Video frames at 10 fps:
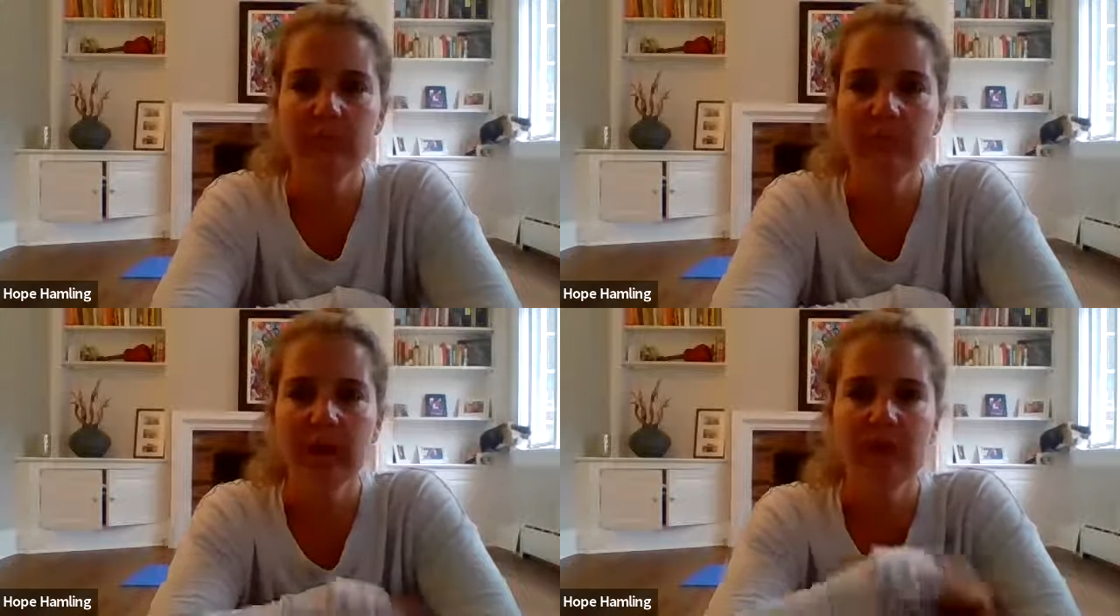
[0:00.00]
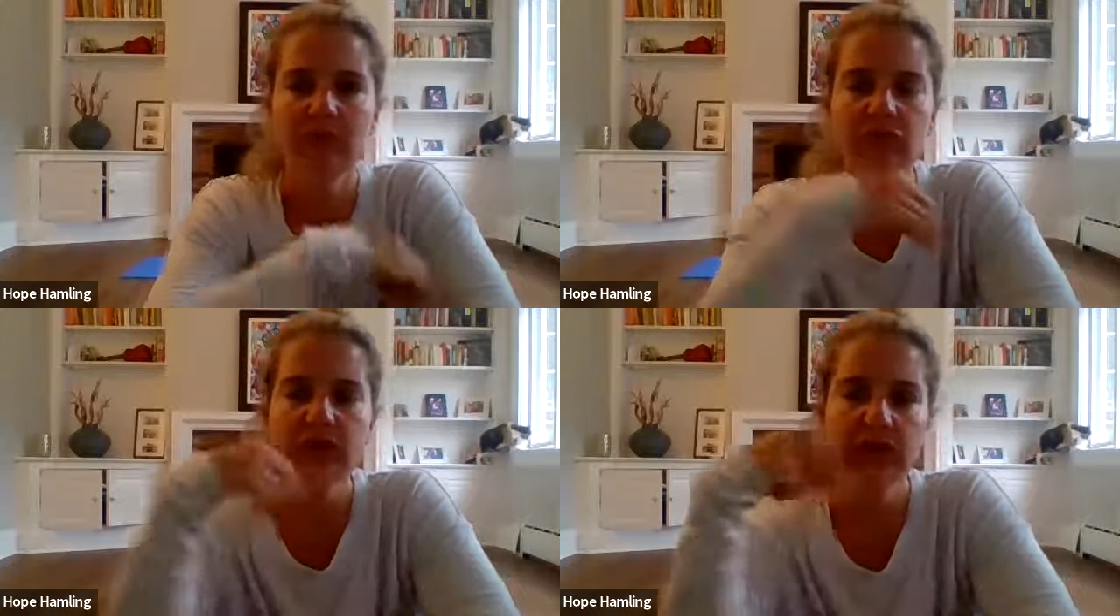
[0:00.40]
an
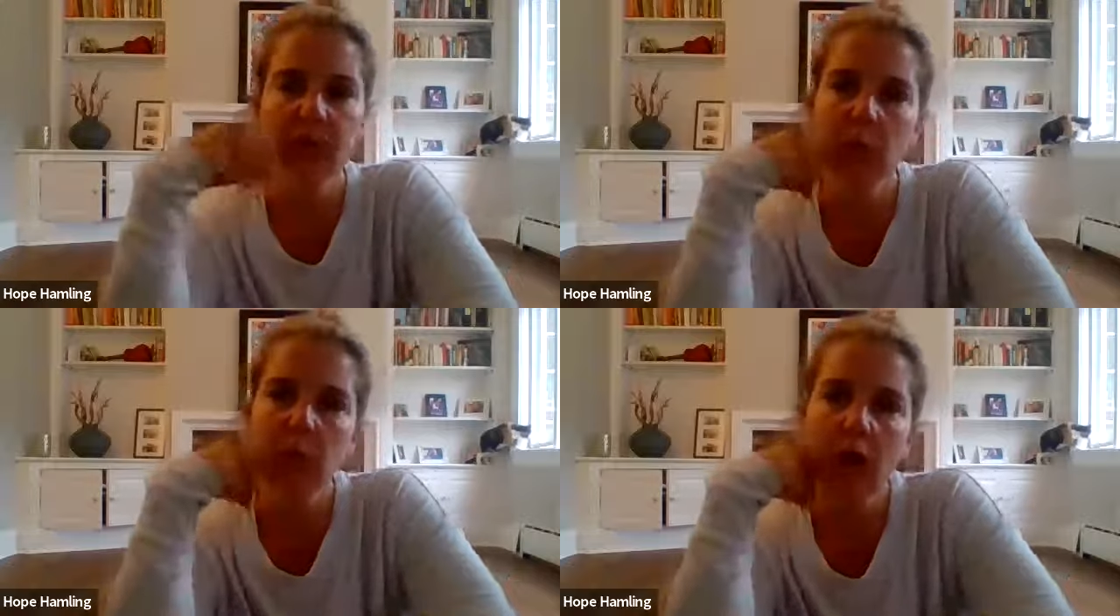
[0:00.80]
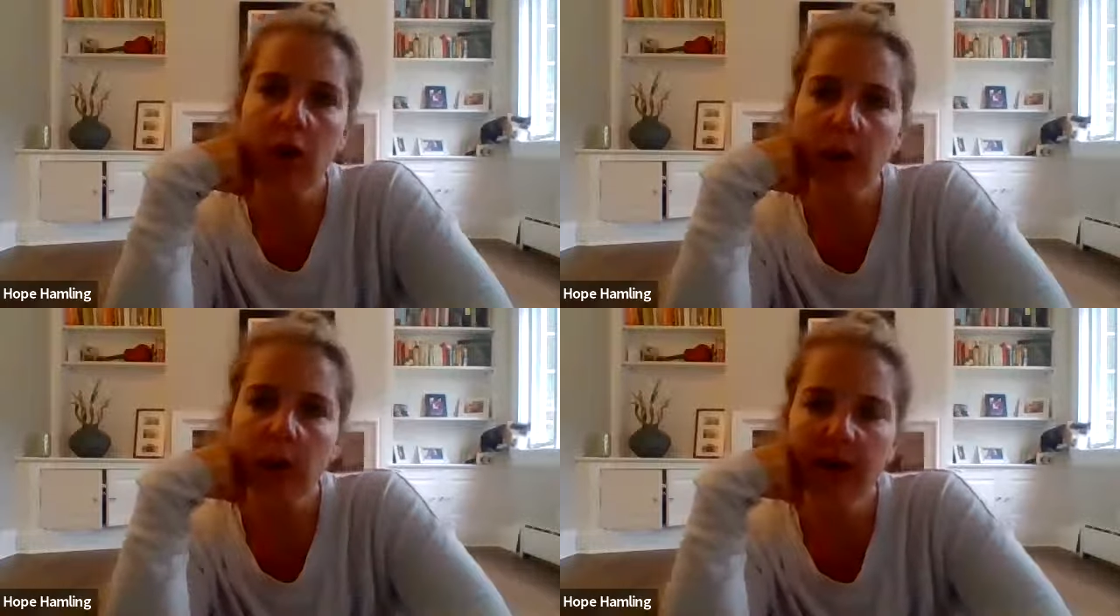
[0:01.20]
imaginary
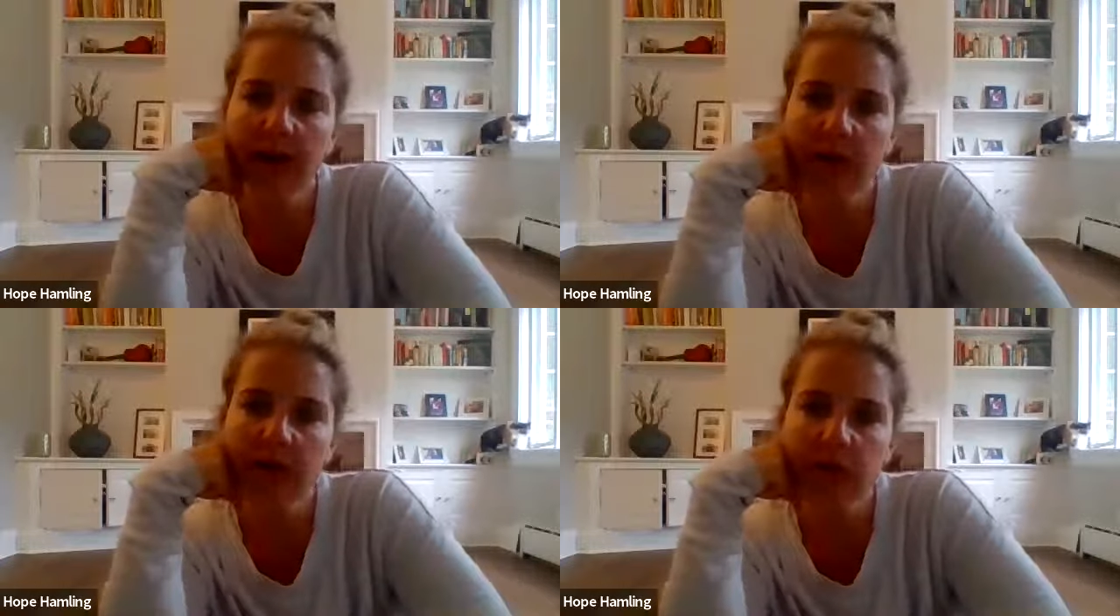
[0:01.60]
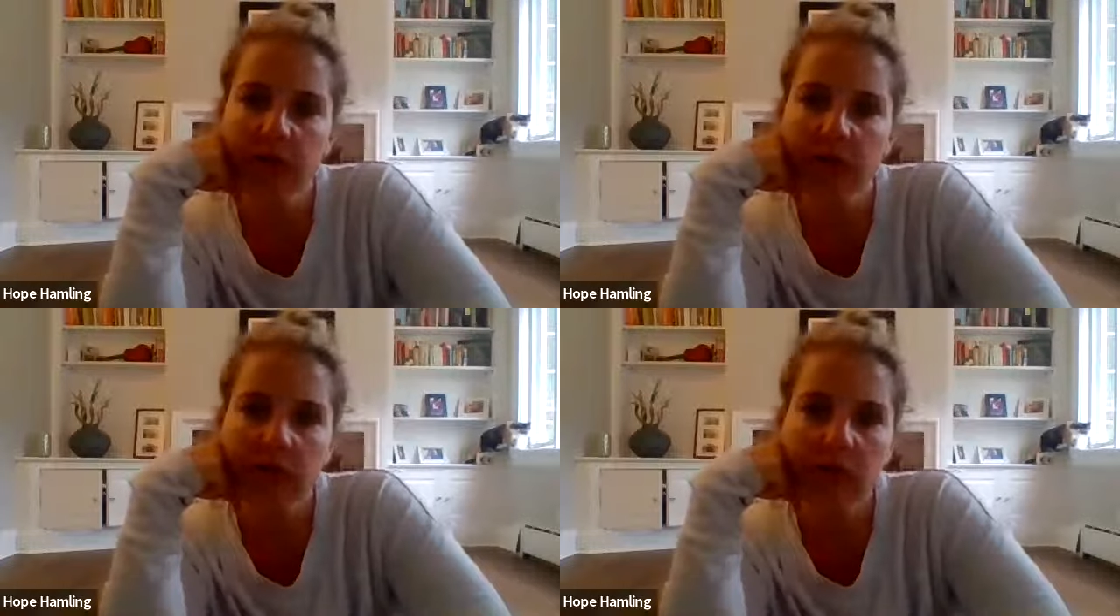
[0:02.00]
wall behind
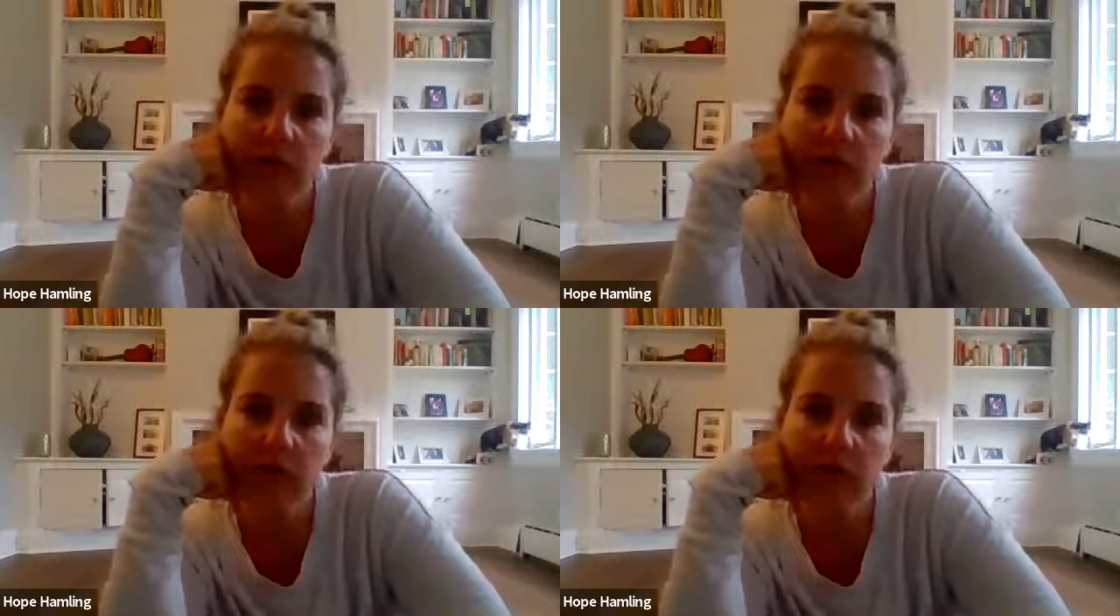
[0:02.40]
you.